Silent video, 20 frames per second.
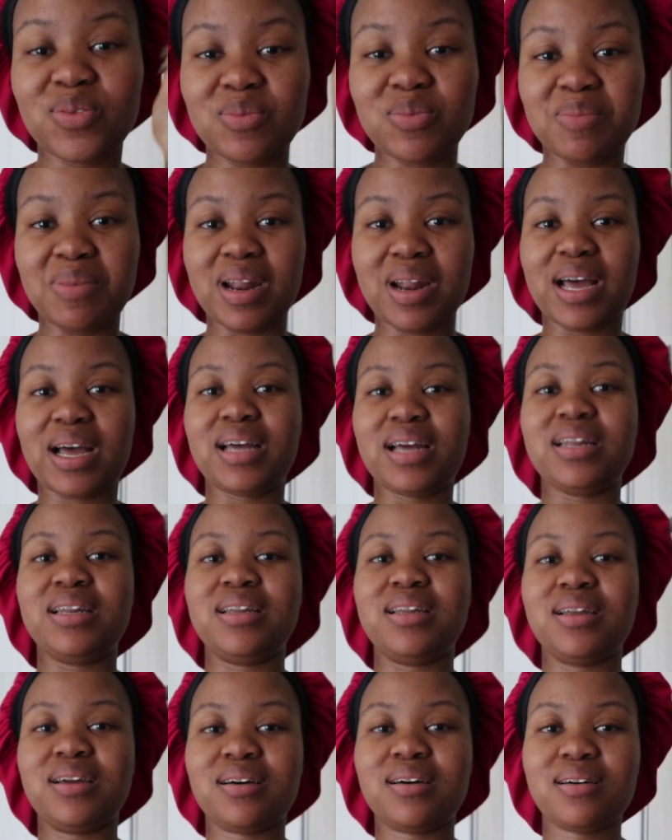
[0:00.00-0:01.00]

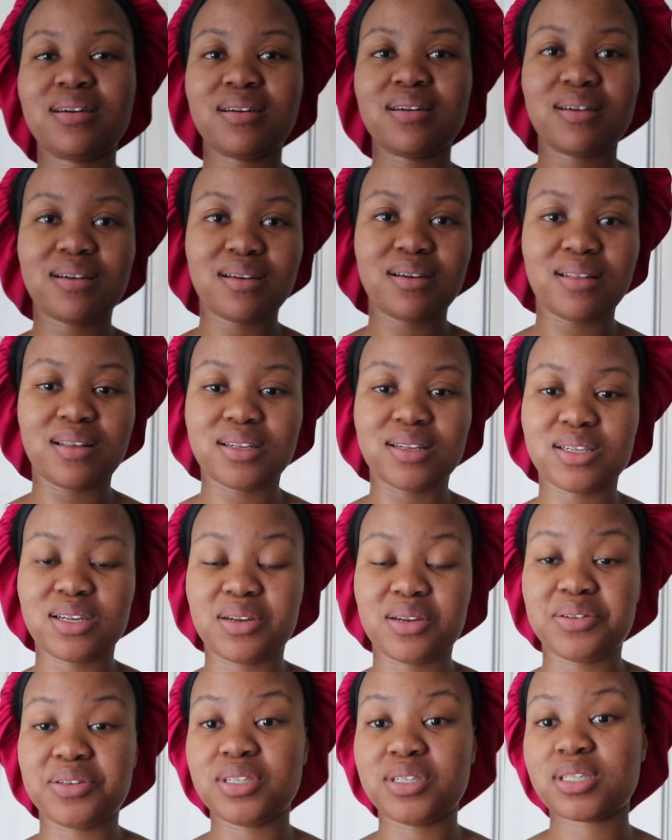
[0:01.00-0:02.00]
Bloody. Oh, that's
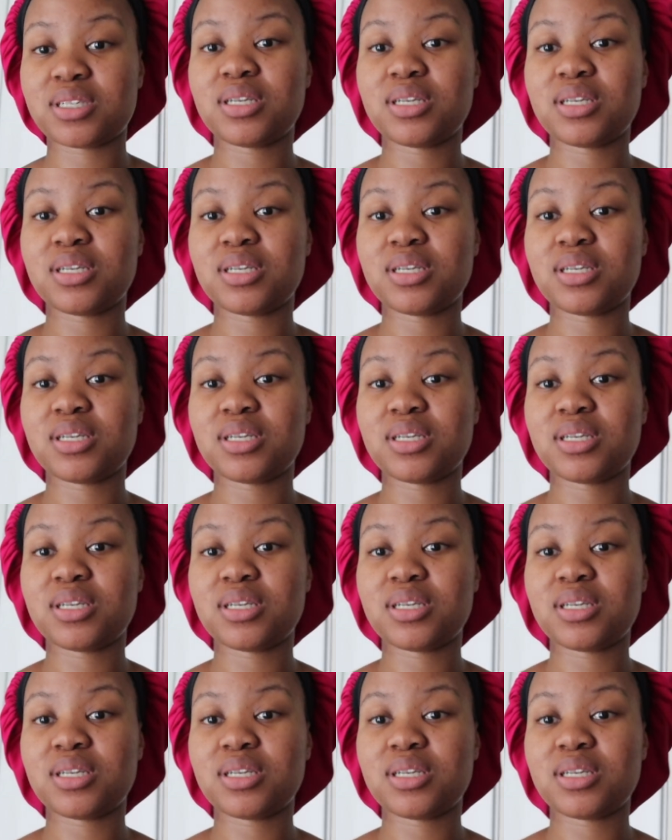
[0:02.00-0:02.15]
hilarious.